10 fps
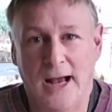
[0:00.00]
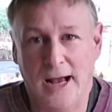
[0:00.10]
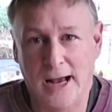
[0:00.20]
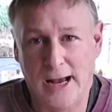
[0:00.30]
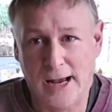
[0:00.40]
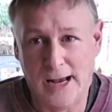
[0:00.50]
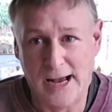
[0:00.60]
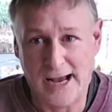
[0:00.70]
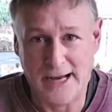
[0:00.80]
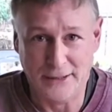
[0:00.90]

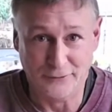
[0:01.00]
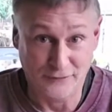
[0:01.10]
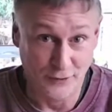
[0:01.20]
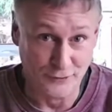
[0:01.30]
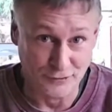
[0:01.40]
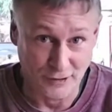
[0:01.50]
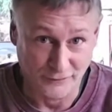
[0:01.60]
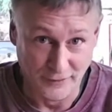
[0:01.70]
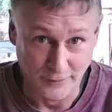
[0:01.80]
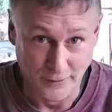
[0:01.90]
and
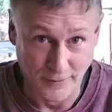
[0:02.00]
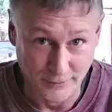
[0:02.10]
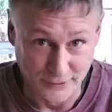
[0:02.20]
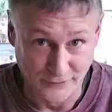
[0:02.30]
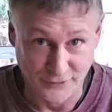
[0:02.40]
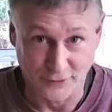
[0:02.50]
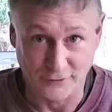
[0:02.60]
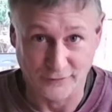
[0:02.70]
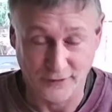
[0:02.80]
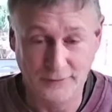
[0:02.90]
photograph it. My mum's a
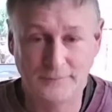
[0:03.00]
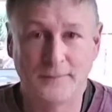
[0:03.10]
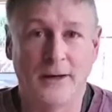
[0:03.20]
photographer.